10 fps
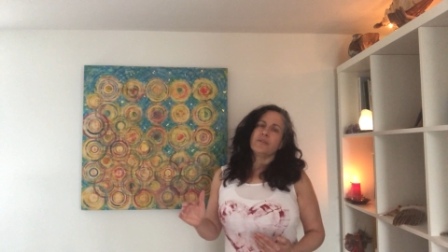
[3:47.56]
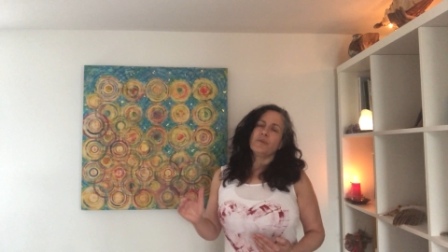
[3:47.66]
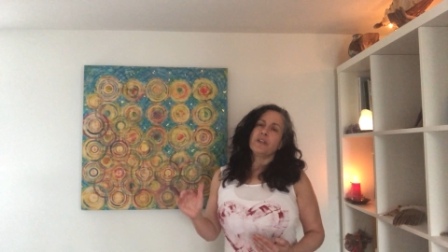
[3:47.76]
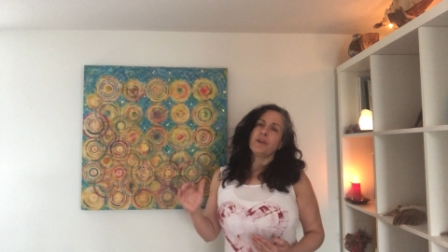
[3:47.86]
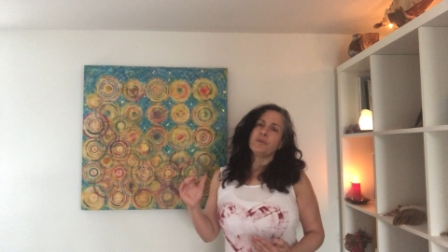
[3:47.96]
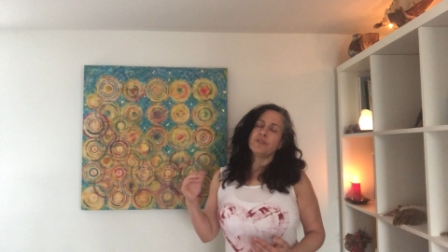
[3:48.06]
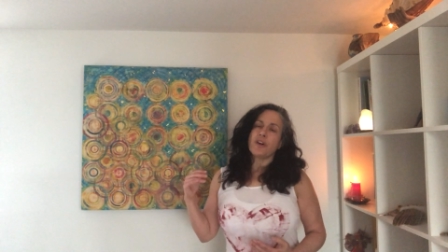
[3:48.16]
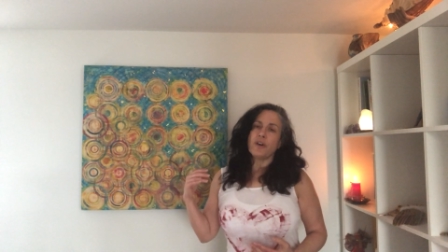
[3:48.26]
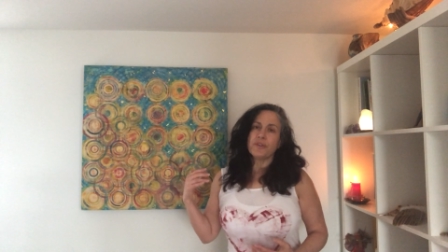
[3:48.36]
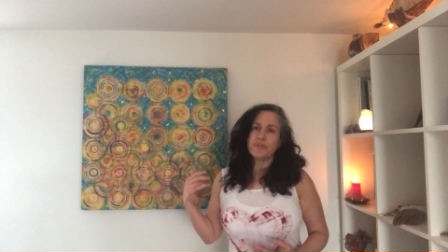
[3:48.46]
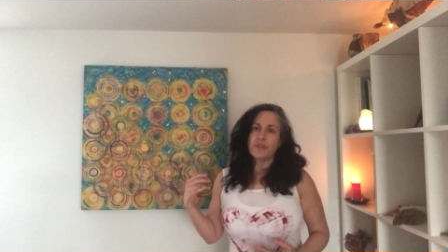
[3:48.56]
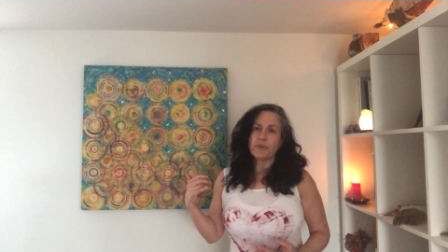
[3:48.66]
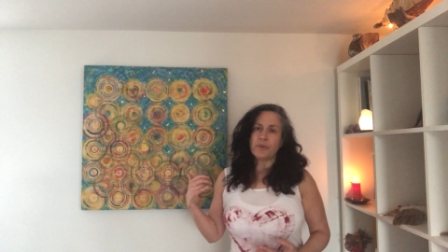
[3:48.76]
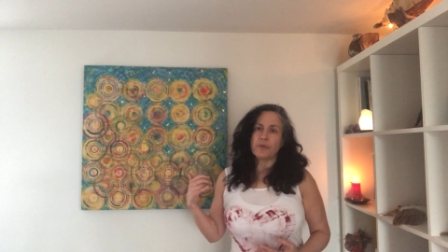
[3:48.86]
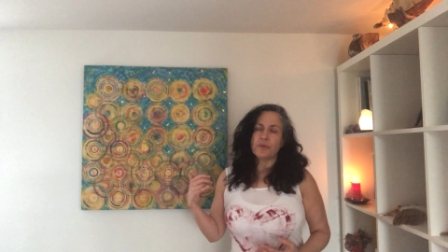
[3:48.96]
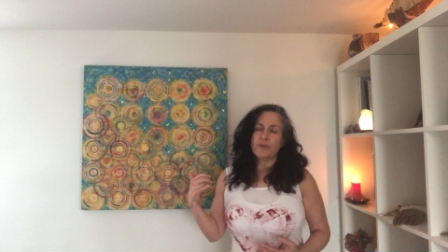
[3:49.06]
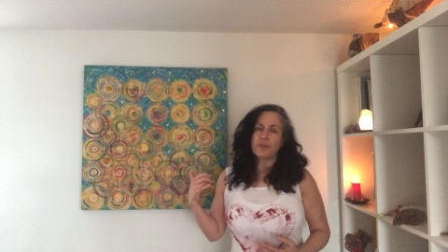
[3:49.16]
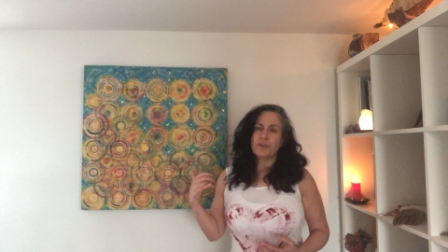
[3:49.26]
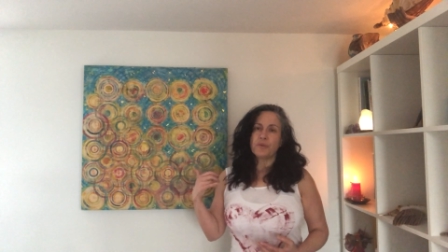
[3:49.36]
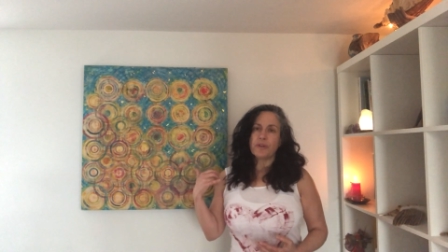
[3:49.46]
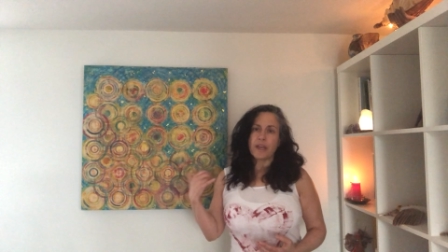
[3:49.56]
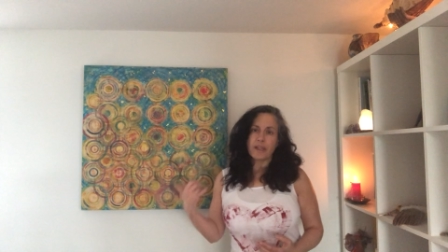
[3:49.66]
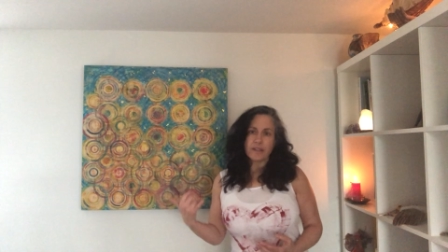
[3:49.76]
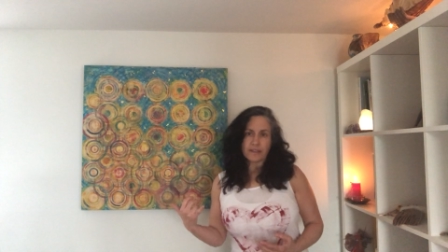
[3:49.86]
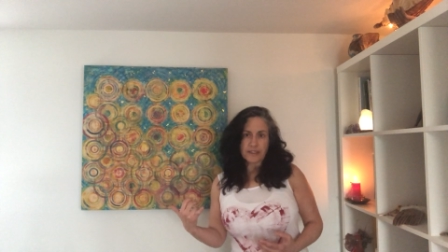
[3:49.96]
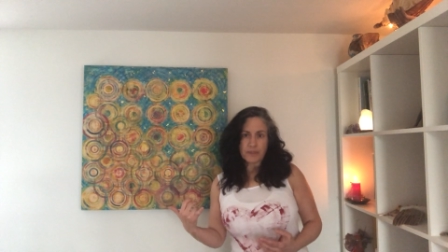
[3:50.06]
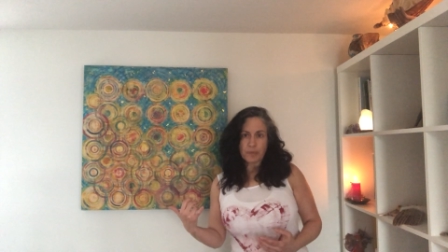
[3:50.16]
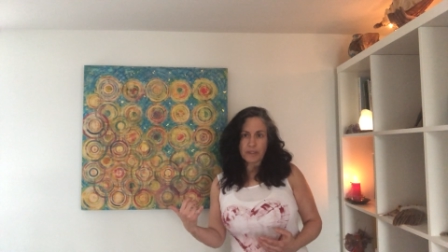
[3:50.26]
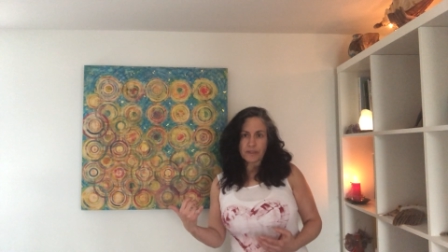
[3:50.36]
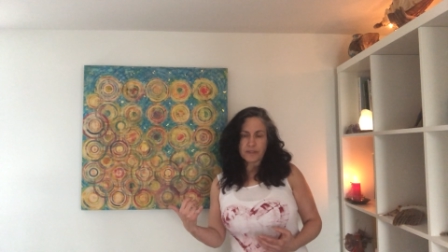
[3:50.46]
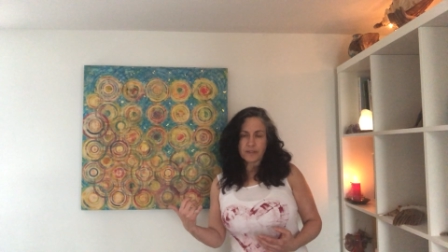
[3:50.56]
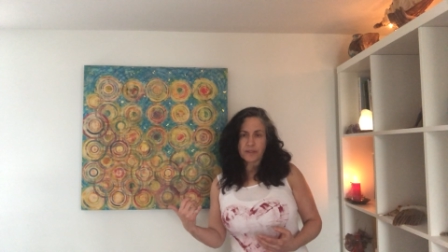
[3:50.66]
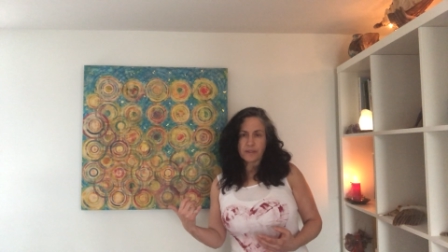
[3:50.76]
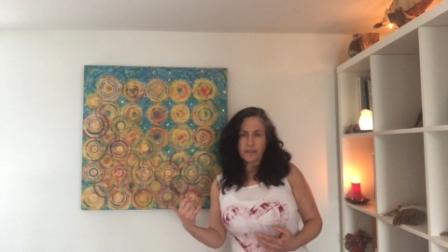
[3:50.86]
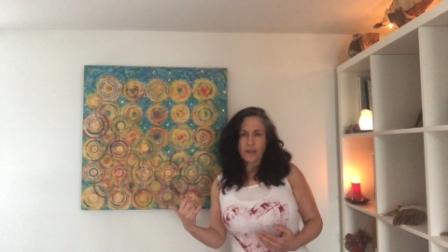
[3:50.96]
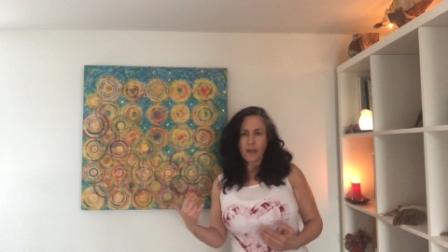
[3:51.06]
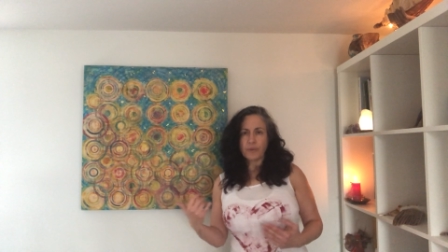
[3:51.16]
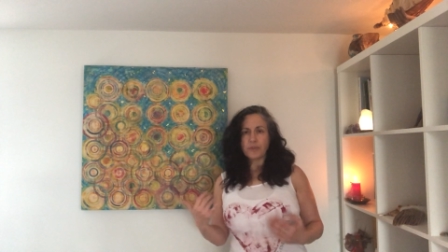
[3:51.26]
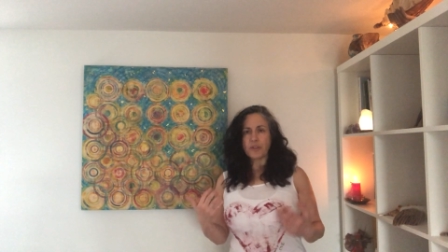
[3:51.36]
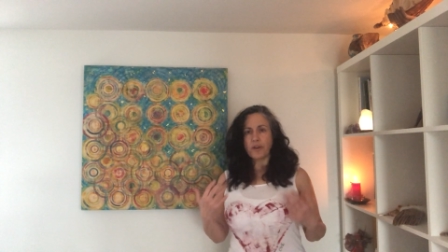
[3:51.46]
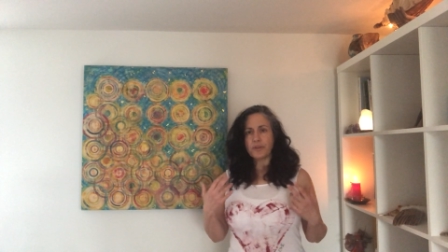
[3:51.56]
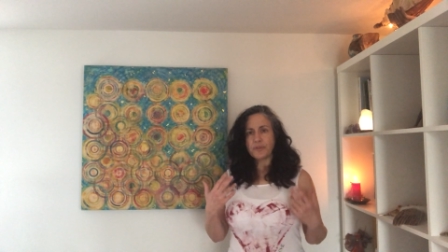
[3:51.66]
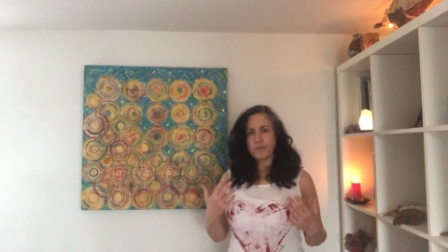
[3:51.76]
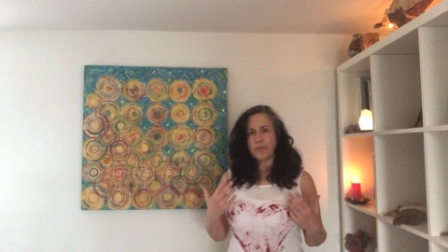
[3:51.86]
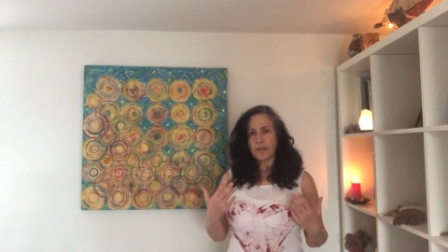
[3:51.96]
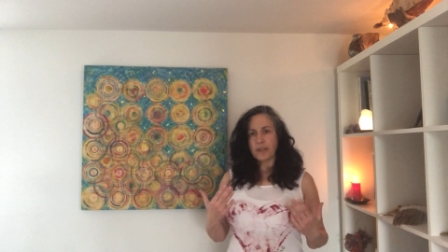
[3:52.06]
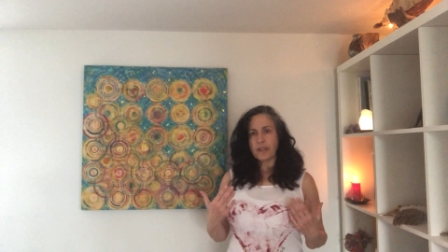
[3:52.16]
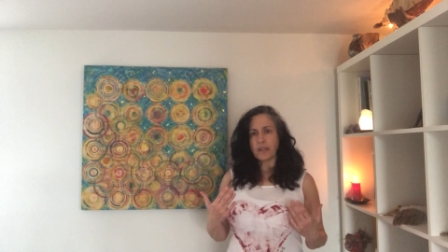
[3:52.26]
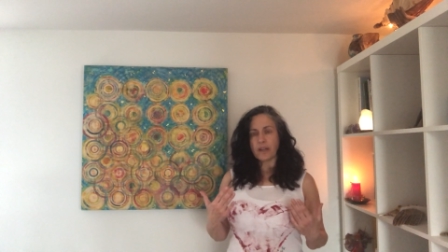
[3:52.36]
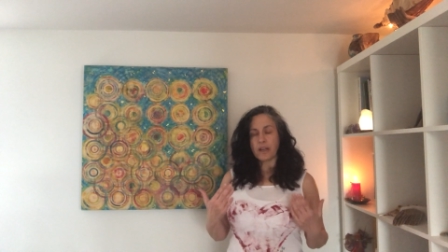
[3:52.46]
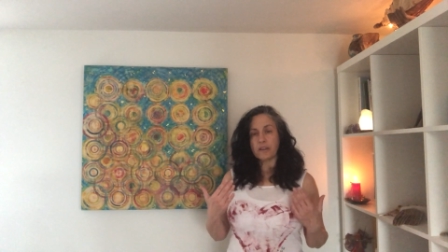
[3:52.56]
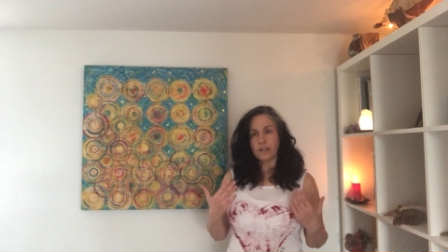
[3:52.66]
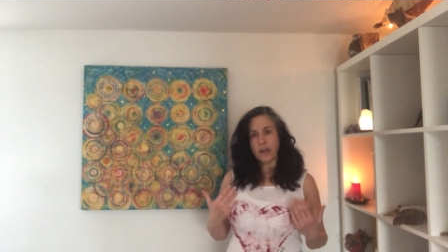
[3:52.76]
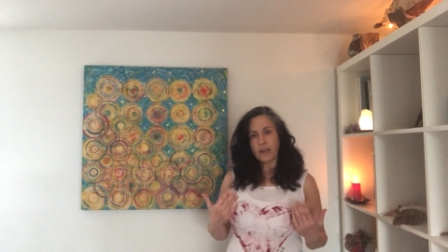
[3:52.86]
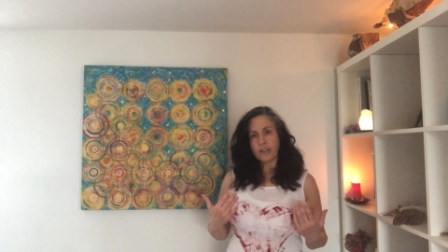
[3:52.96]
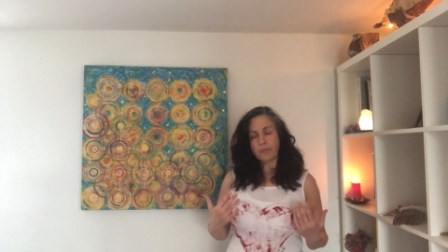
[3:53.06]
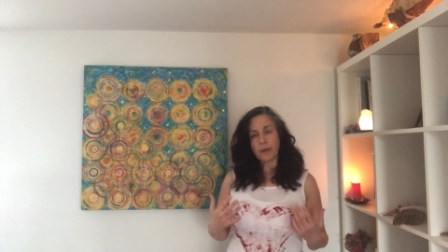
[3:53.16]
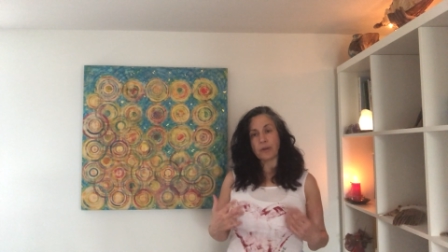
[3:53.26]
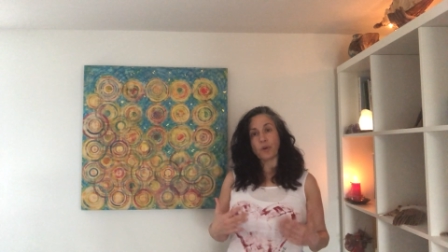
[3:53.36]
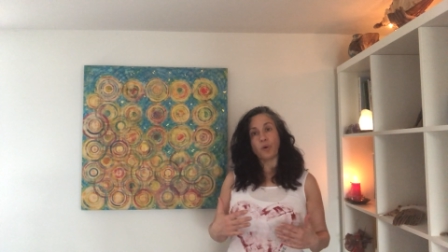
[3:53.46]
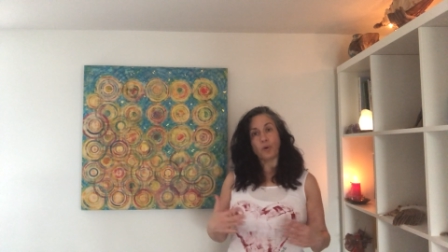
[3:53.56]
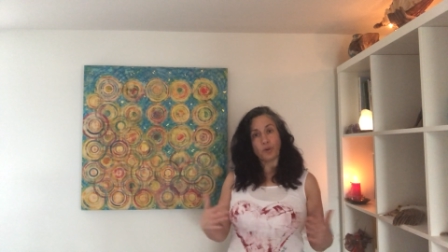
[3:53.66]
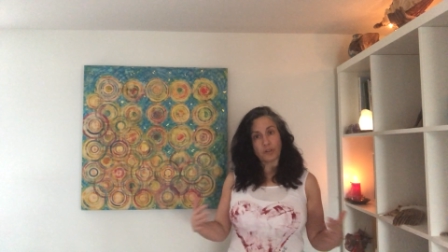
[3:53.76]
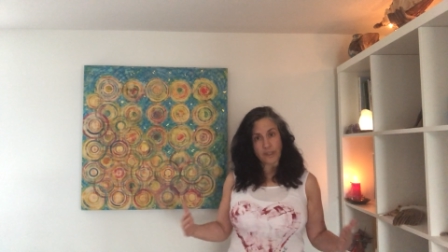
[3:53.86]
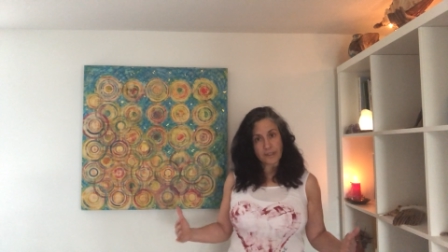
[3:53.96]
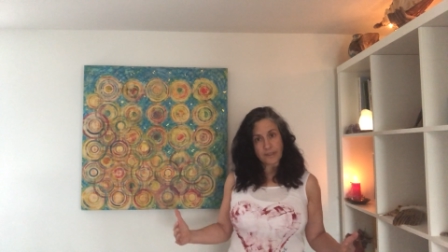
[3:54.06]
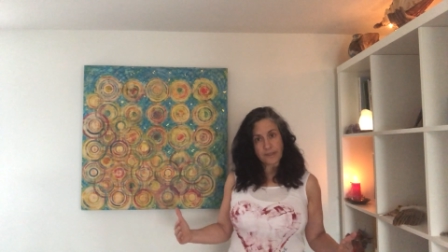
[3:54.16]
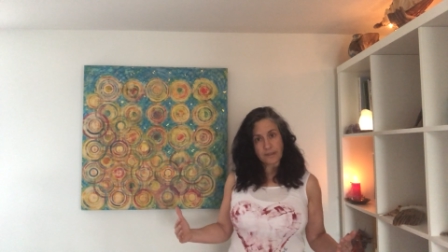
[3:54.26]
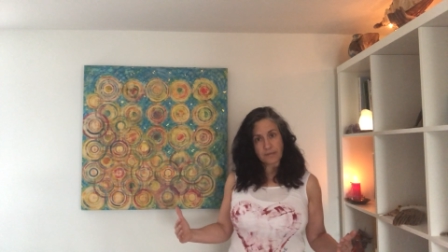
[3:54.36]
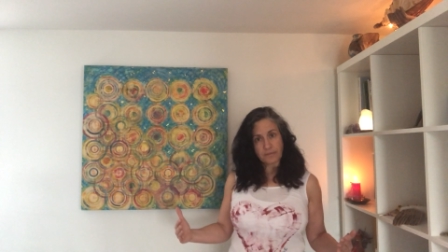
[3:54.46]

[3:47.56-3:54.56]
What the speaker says: When I was also creating this piece, I was also thinking a lot about auras.